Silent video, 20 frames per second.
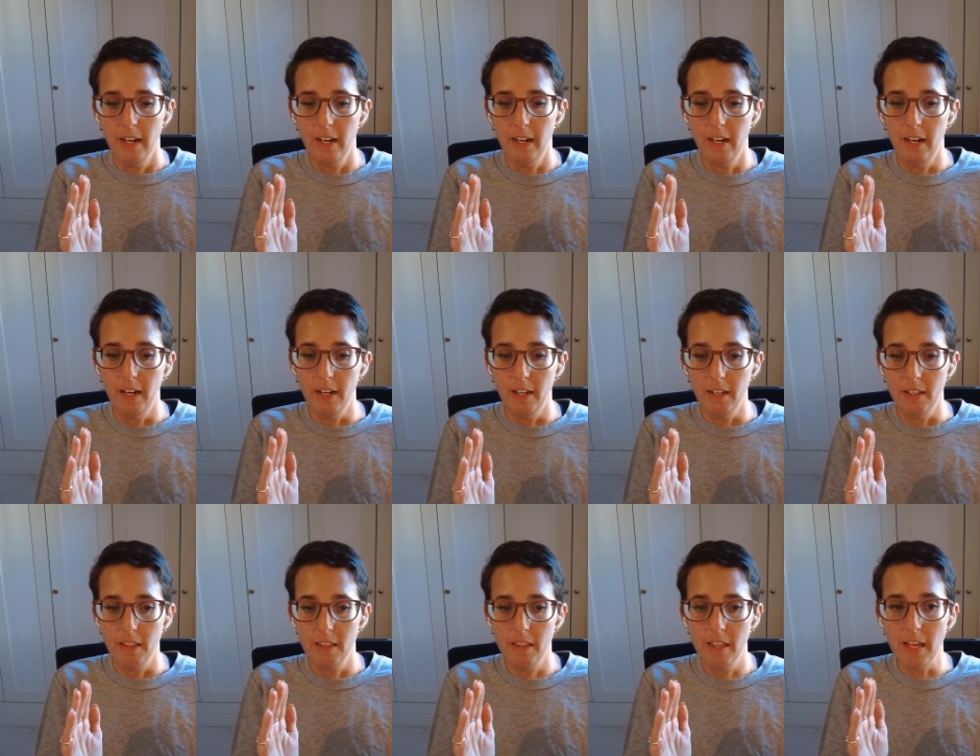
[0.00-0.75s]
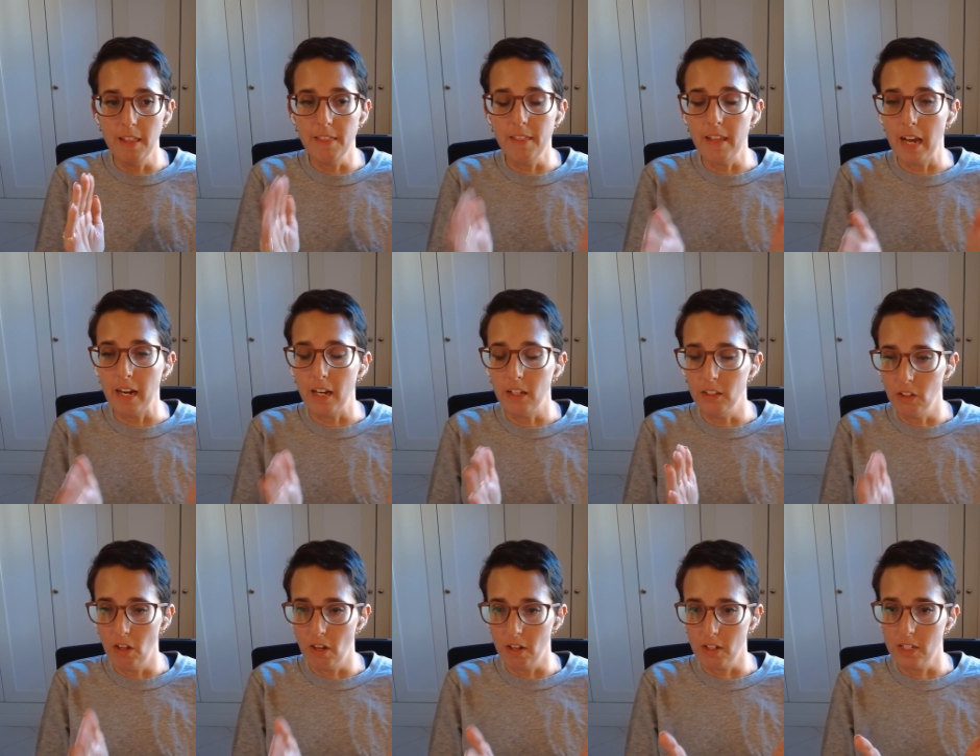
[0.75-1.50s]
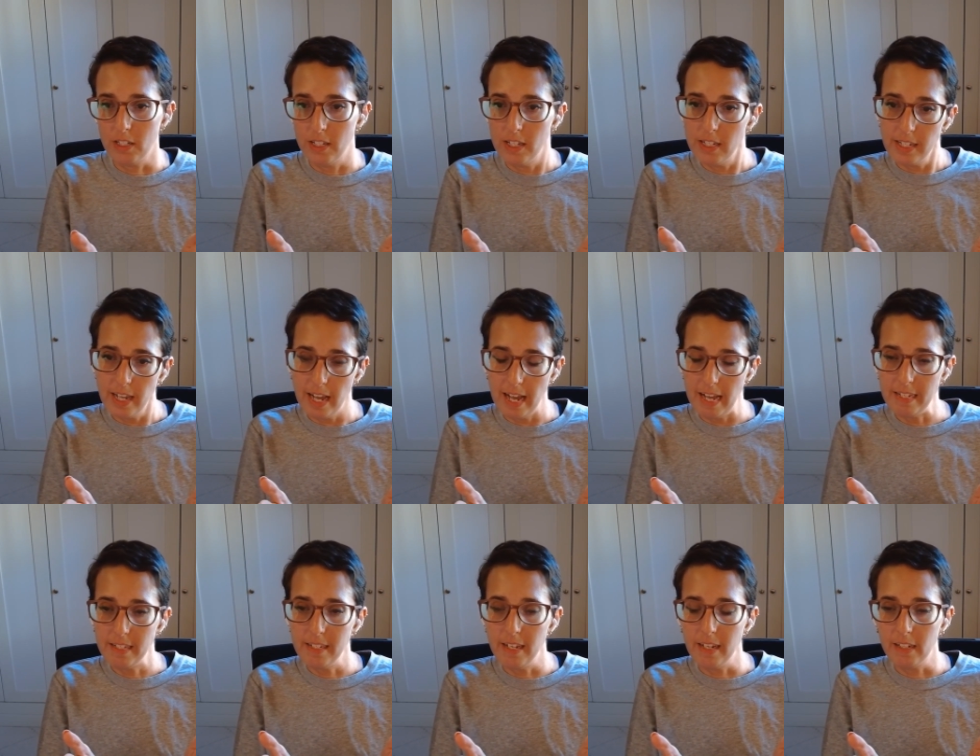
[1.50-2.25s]
then that unlocks this
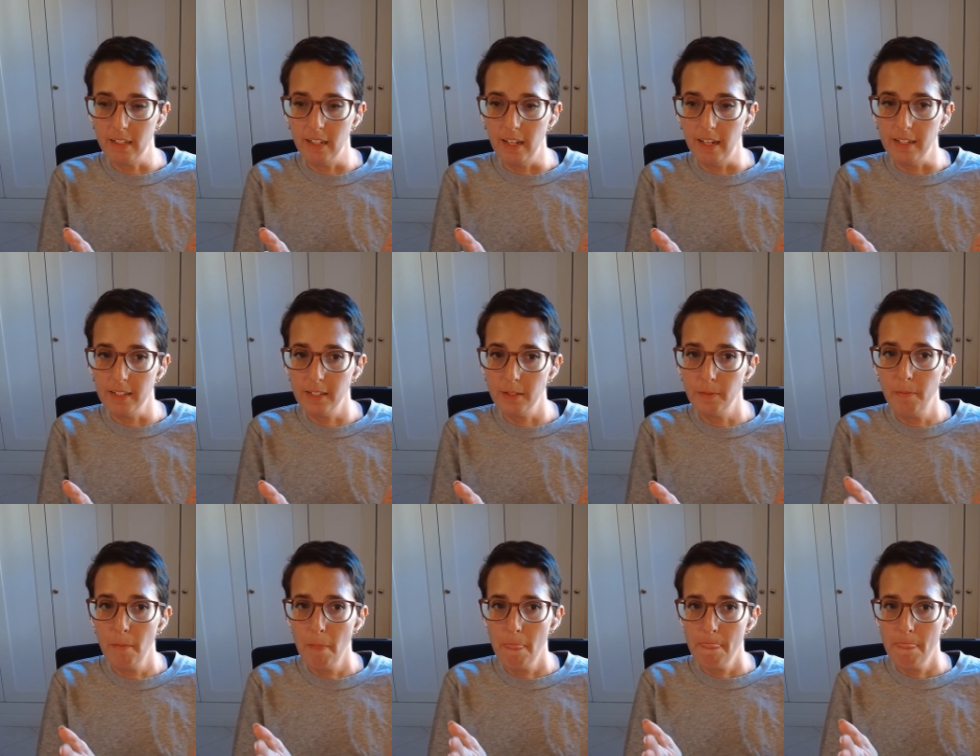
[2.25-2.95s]
asset class.